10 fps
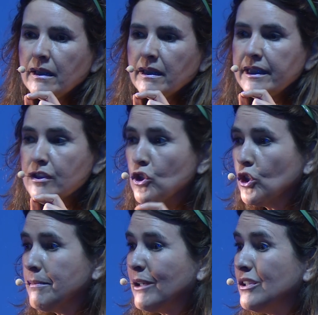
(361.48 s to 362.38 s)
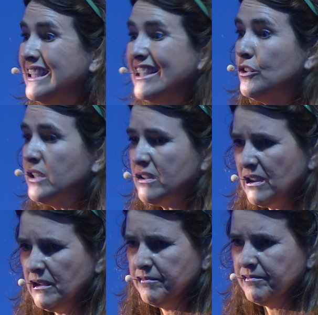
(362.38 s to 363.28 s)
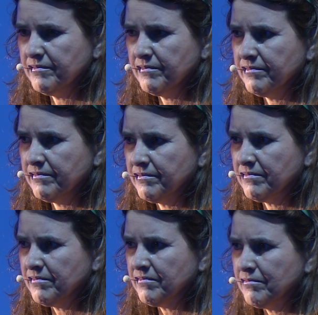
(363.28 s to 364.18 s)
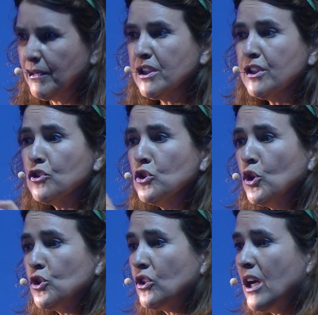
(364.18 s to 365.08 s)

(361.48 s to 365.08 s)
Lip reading: It is not about literacy, but it is not